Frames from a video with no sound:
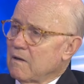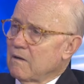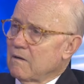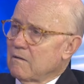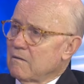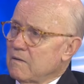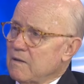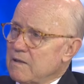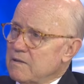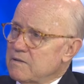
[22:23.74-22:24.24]

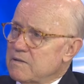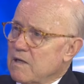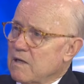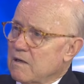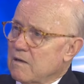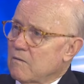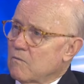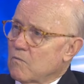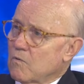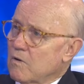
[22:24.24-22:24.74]
Well, that's not
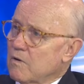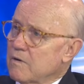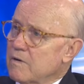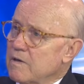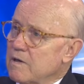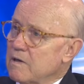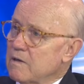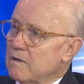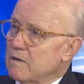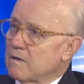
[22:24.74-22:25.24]
going to work.
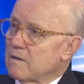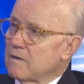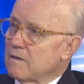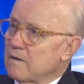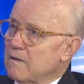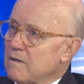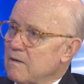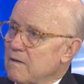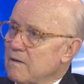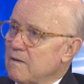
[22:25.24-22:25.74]

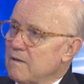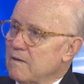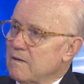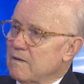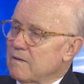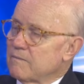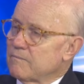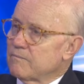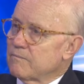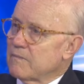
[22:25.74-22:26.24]

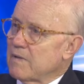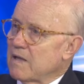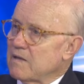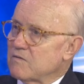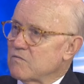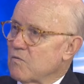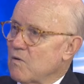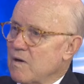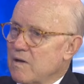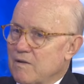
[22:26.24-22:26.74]
Um,
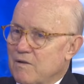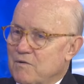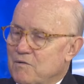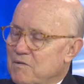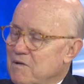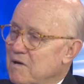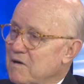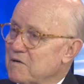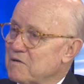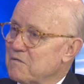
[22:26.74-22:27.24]
that's why they're
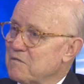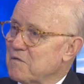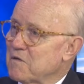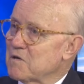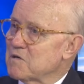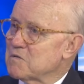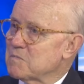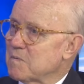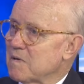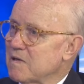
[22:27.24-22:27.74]
there in the
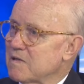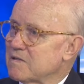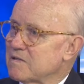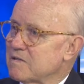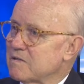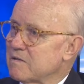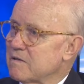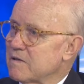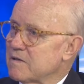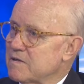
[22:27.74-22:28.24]
first place.
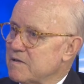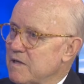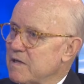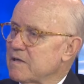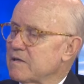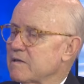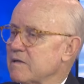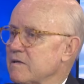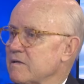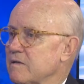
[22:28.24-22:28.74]
They're
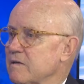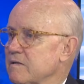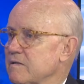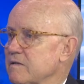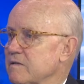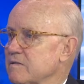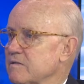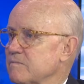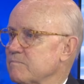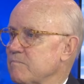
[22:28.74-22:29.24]
addicted to
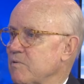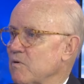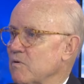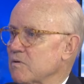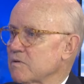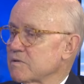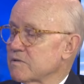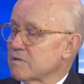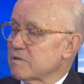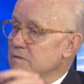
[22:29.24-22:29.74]
this
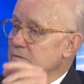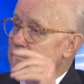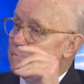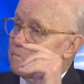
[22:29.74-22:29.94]
poison.